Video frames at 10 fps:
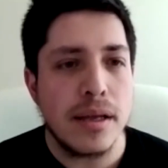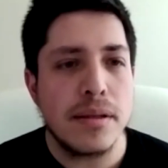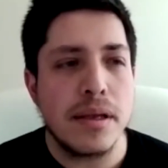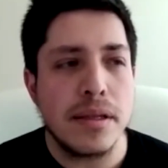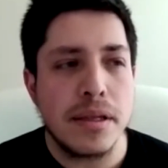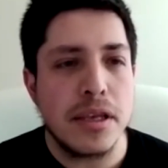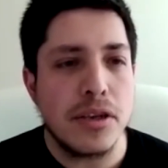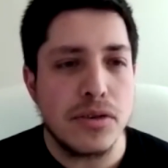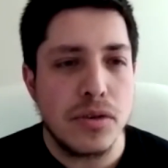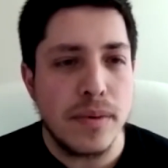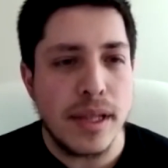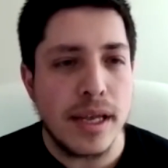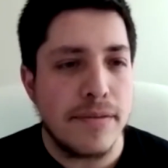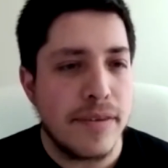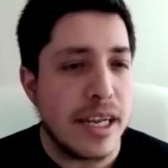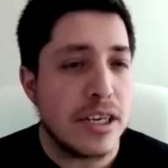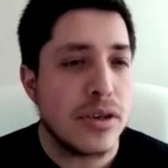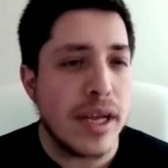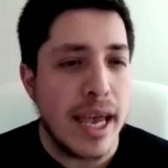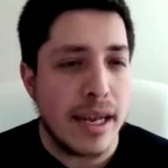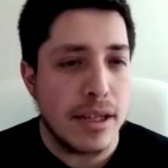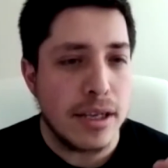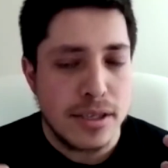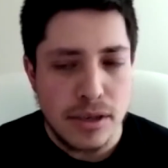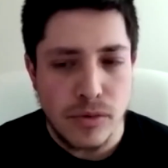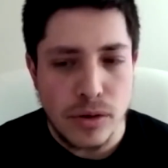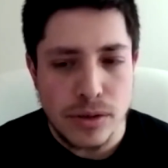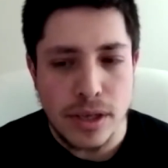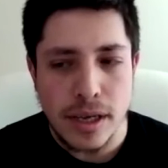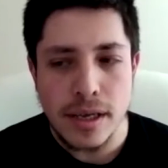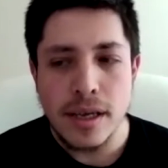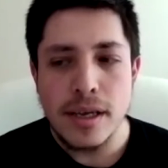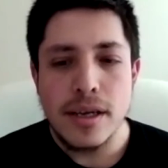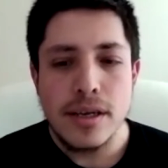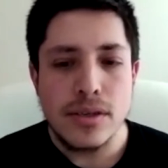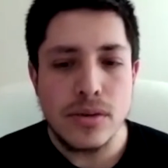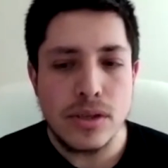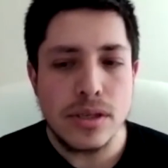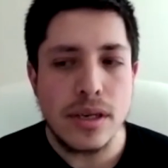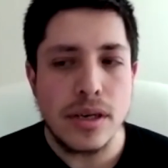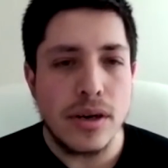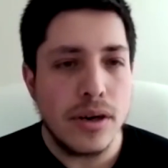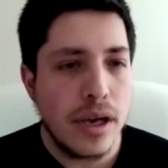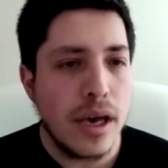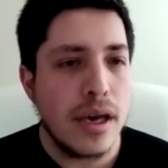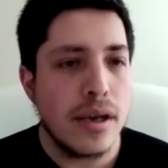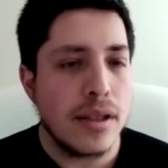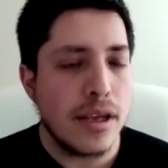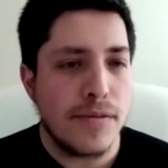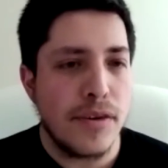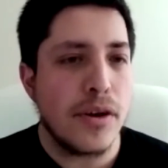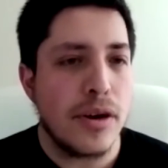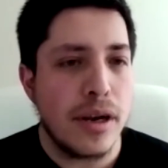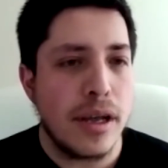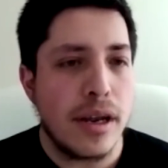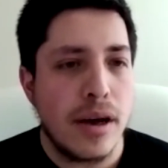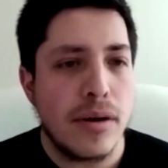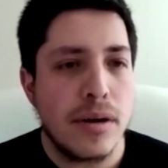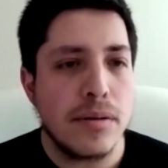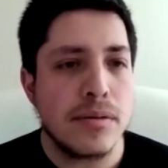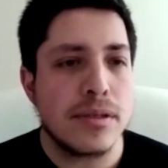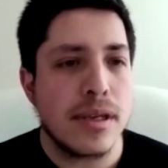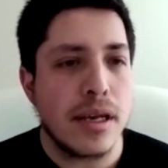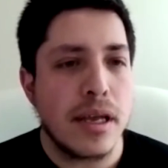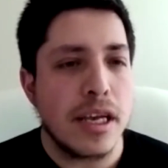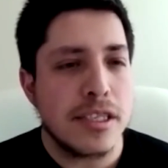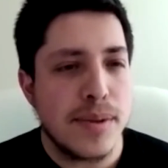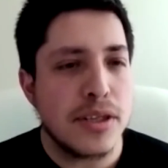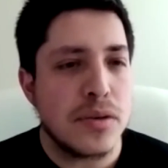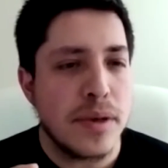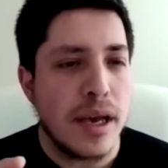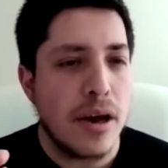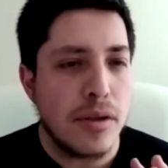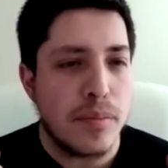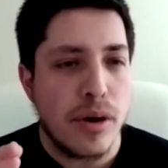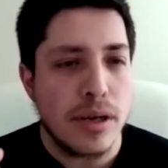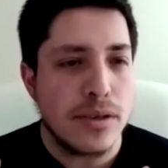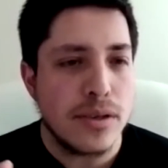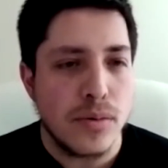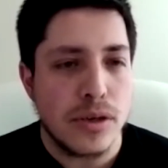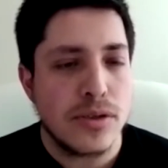and he used to be like a financial analyst in real estate. So we're just like, okay, like figuring it out. And it's like, explain to me how the process works.